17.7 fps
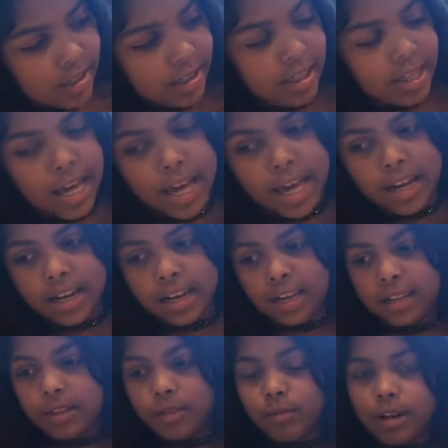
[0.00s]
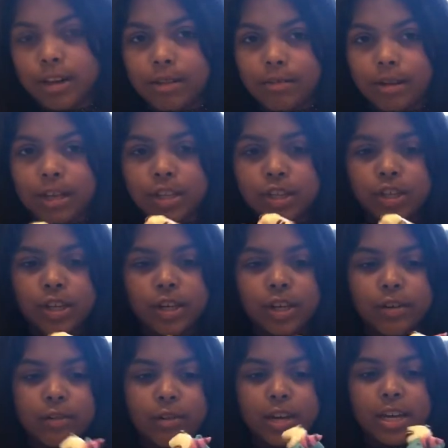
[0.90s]
than the ones I'm going to show you.
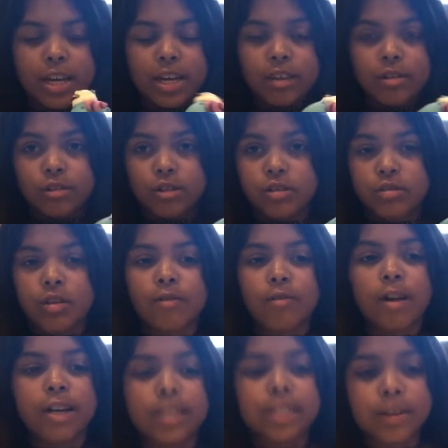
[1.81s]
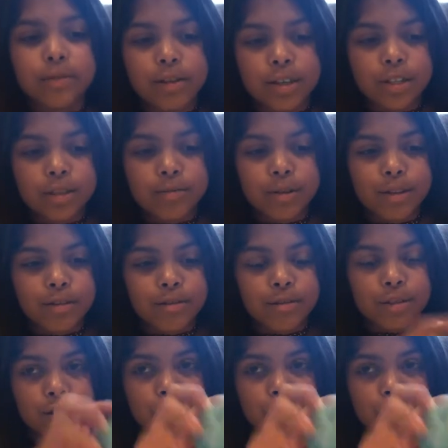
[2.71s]
They're slow rising ones, but there's